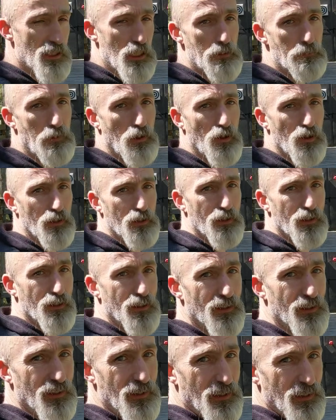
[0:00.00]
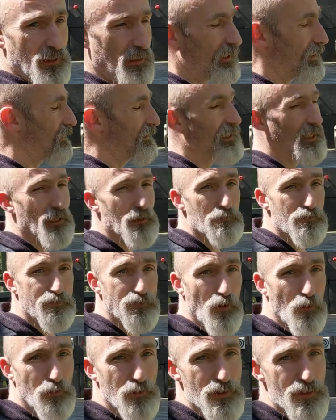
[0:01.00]
deep hook, and then I'm
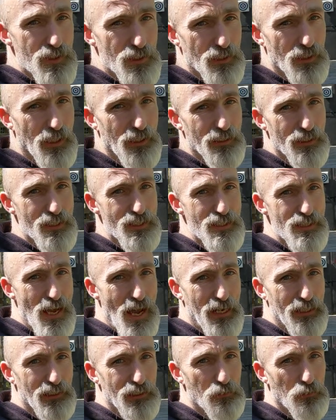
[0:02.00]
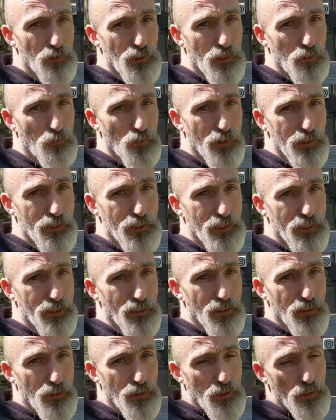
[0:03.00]
focusing on exactly where I want to hit.
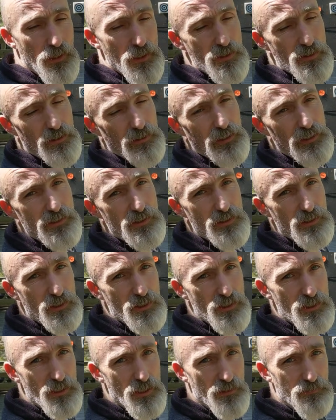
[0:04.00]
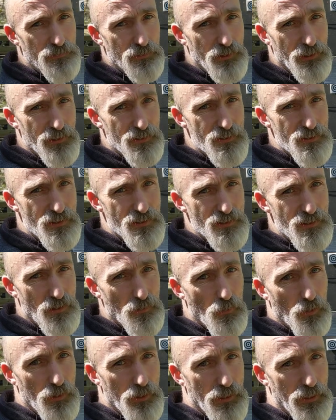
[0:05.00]
So let's just say, for instance, I
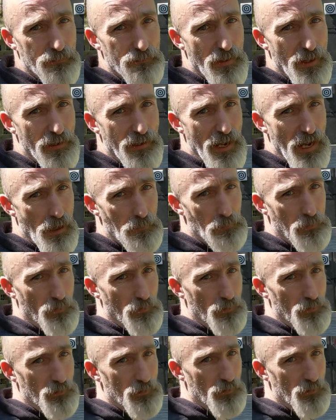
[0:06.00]
want to hit that apple.